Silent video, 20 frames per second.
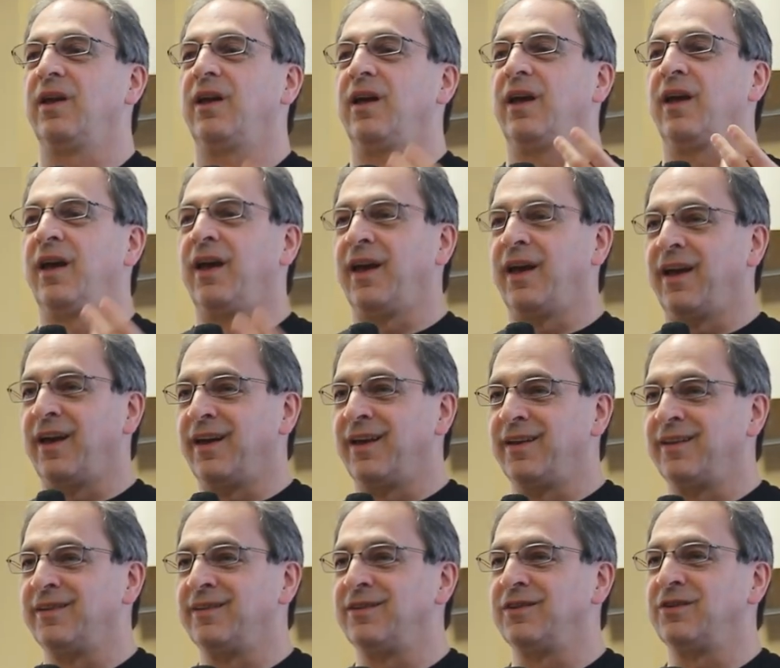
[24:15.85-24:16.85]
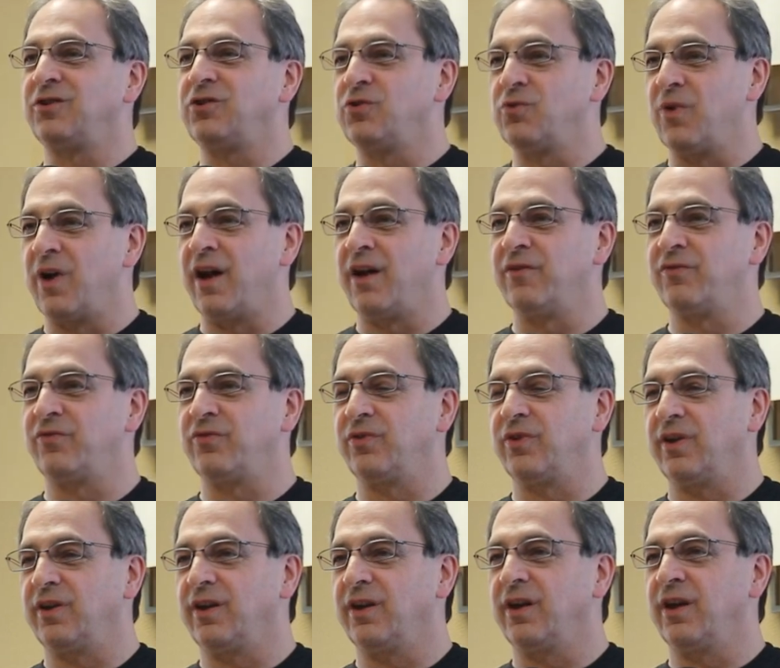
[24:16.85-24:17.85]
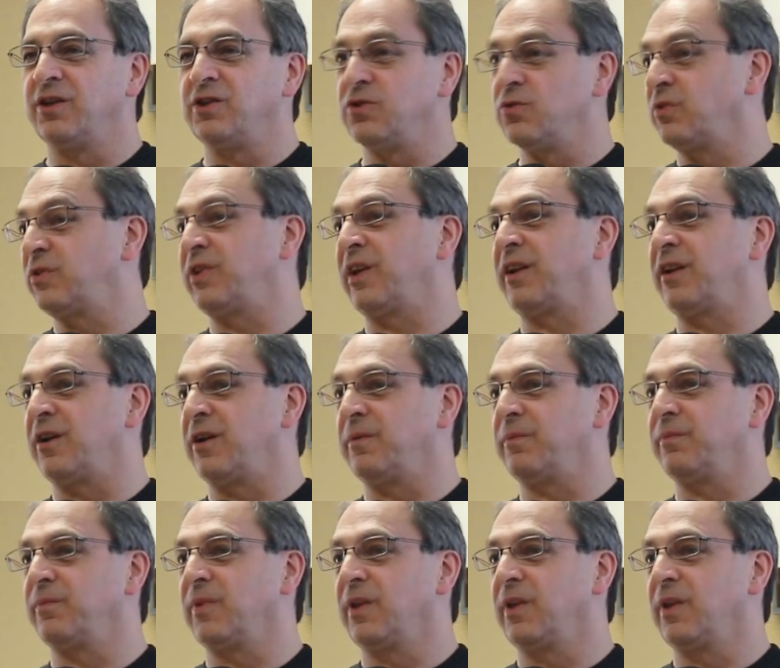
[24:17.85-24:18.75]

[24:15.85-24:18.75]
and you have a new setup.